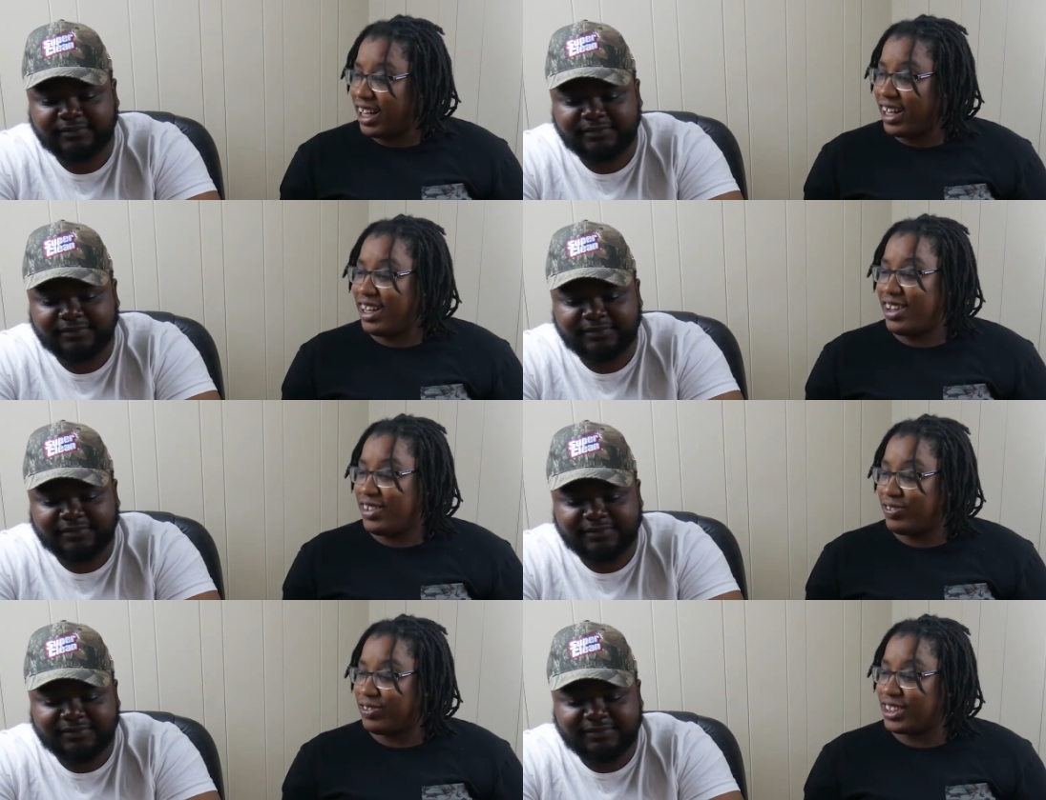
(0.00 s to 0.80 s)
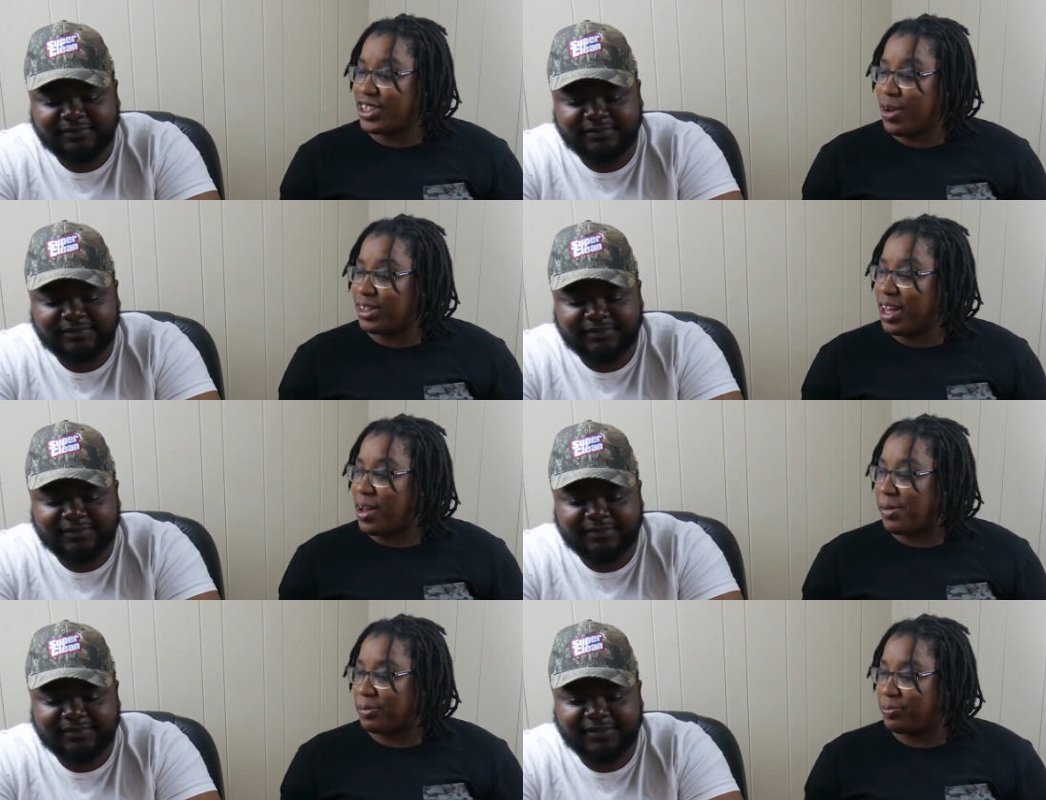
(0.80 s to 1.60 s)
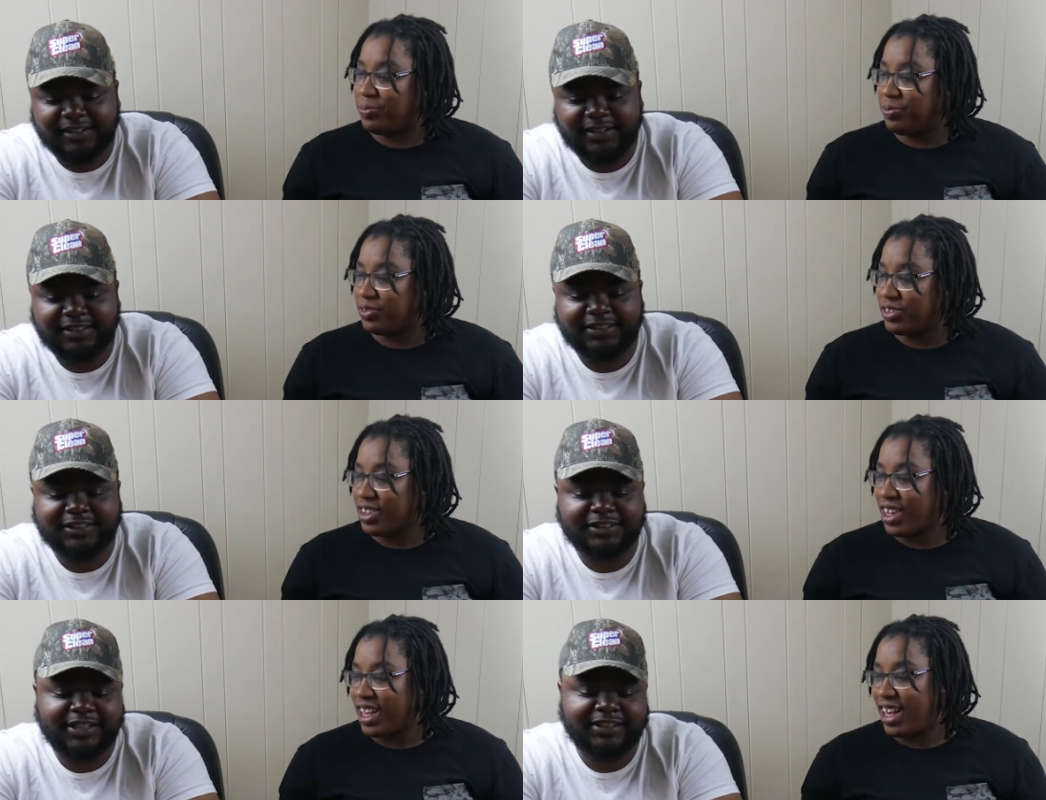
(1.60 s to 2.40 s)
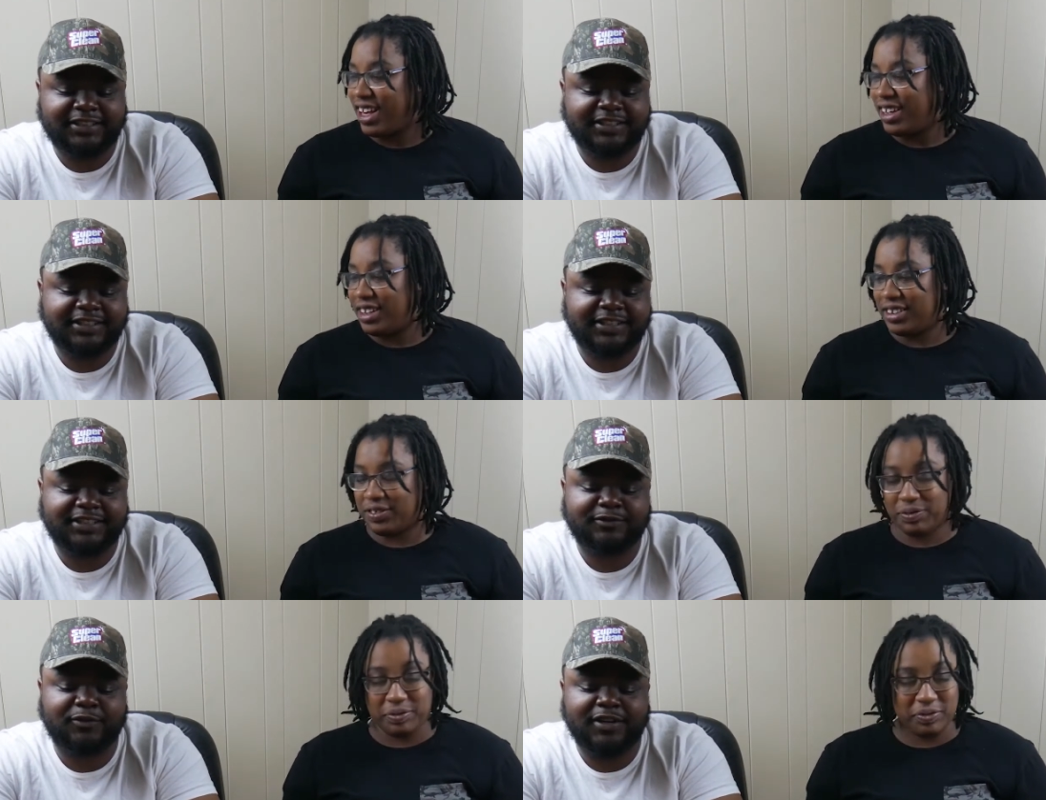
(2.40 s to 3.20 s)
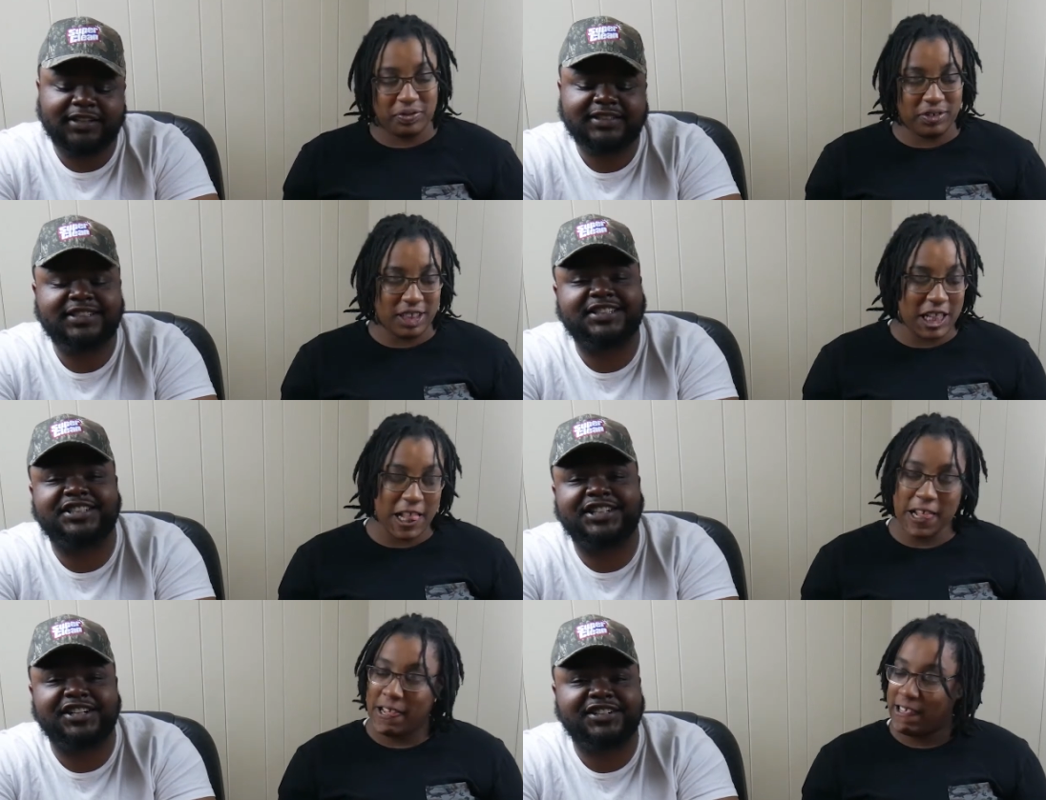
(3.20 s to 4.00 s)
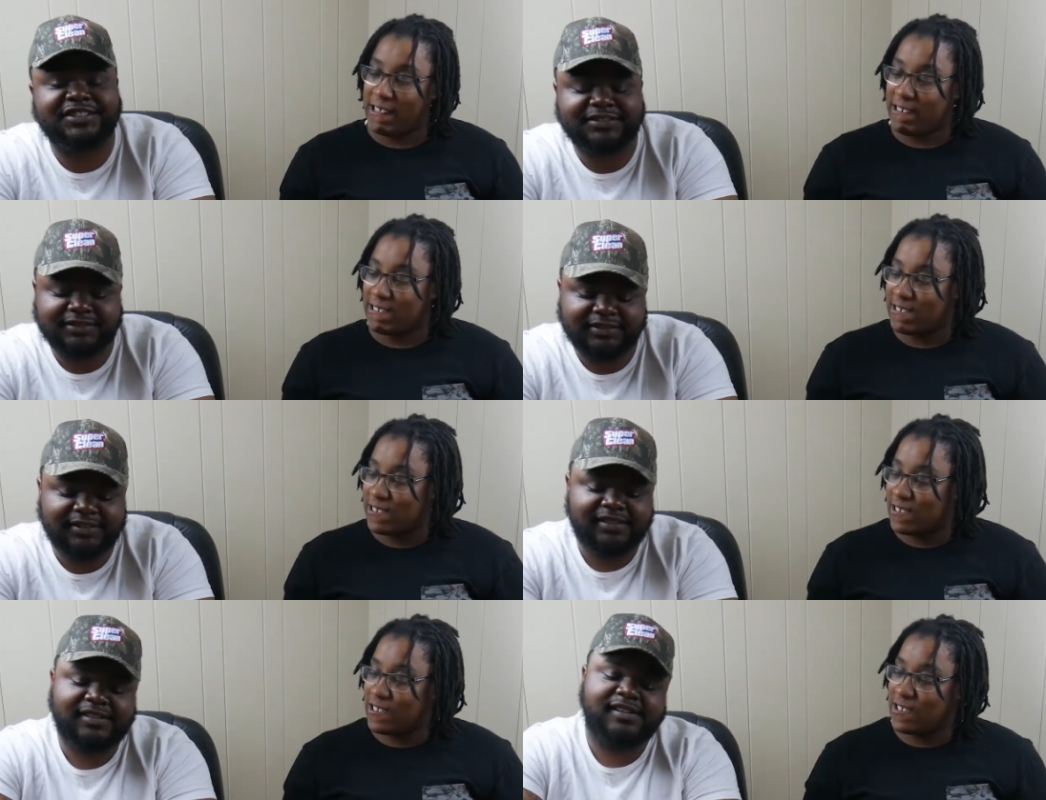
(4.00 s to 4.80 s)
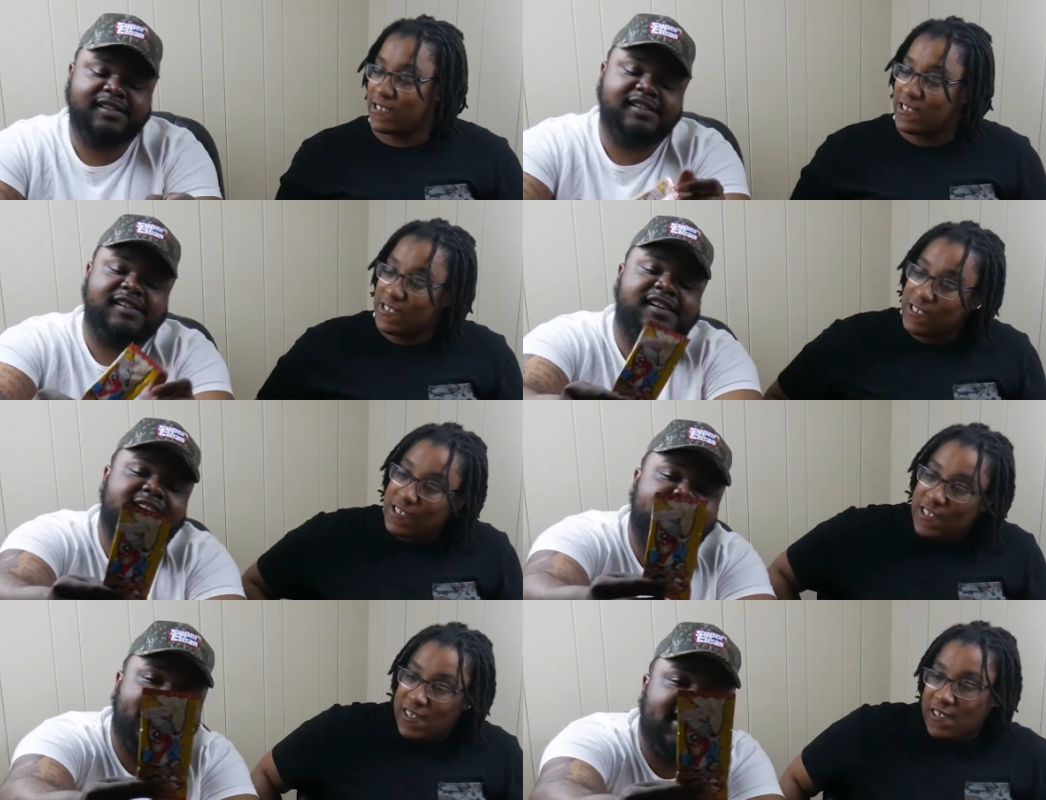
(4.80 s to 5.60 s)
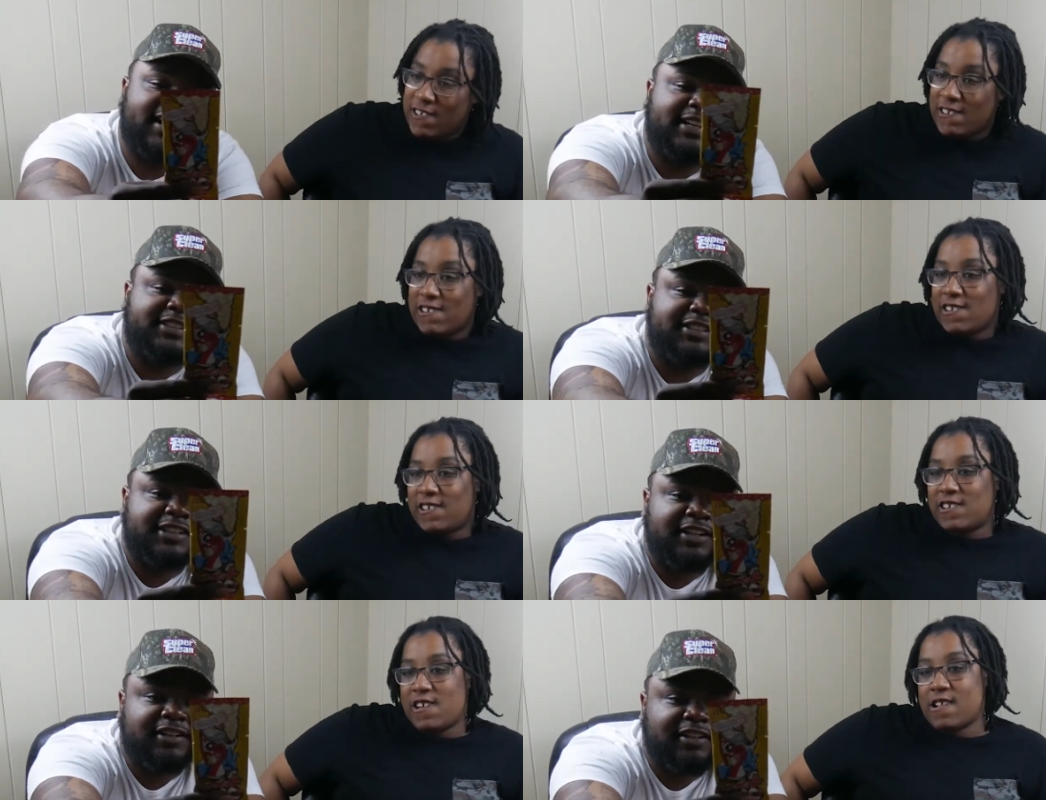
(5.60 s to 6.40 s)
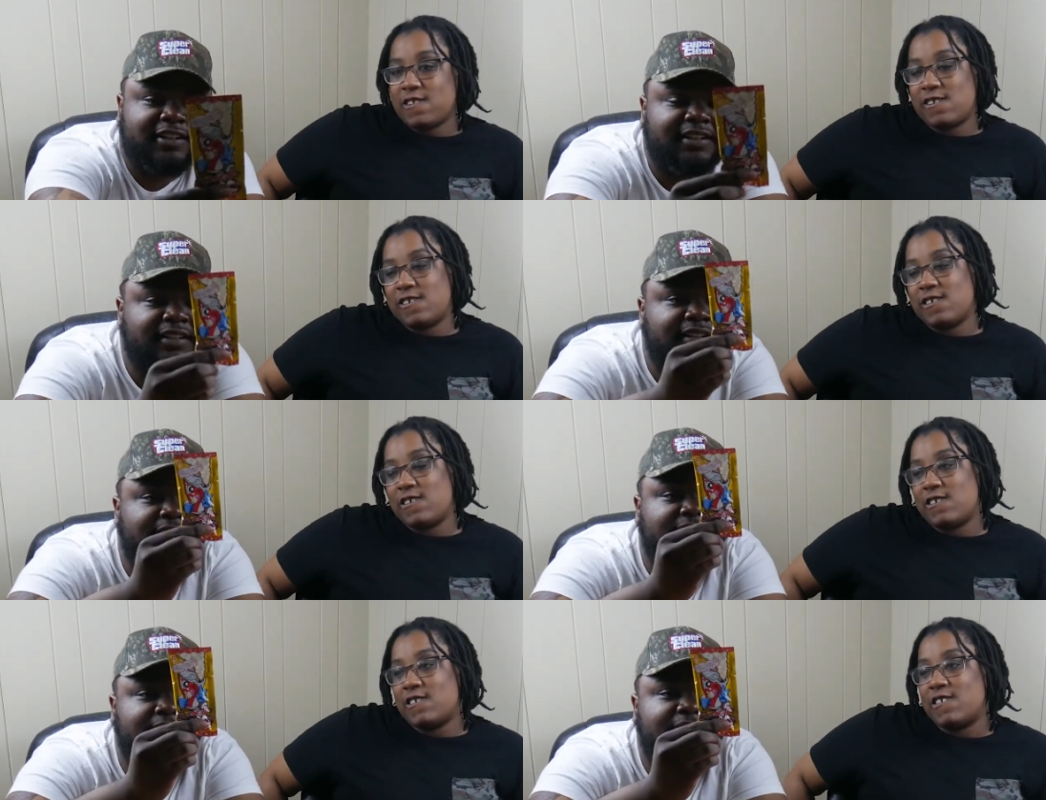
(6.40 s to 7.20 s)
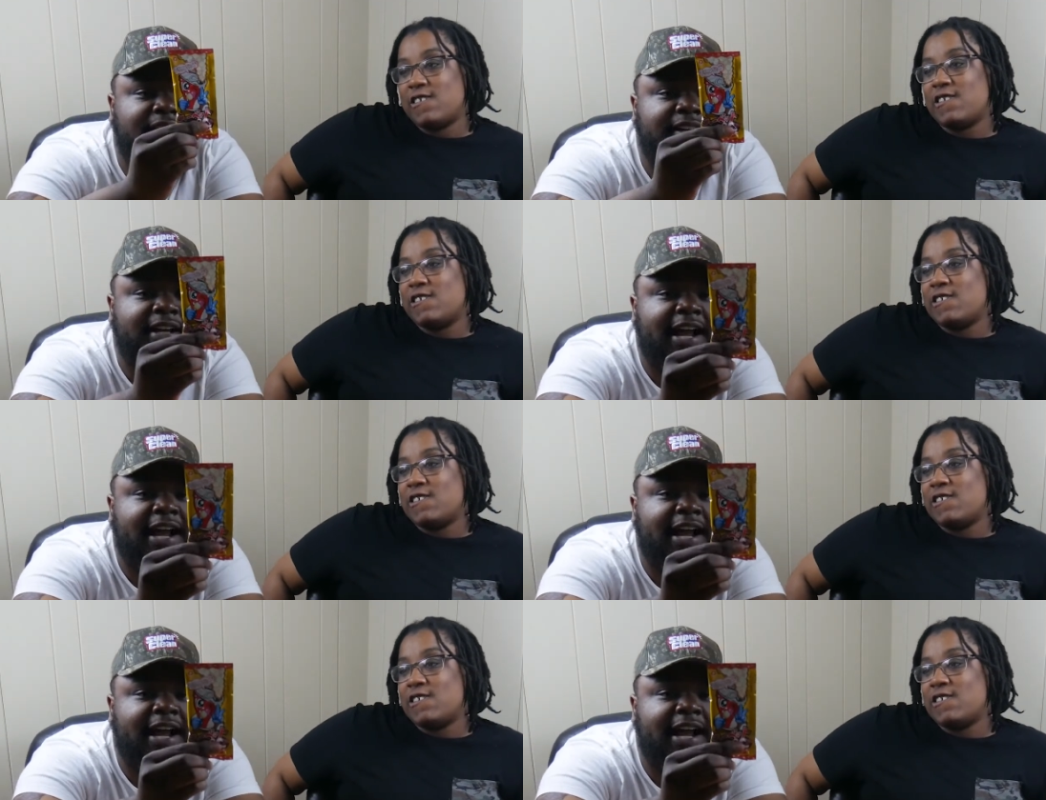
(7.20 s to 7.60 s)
Speaker 1: Uh huh. Let's go with that.
Speaker 2: All right. This is it's just a this is one. It's just a sucker. It got it's a sucker, and it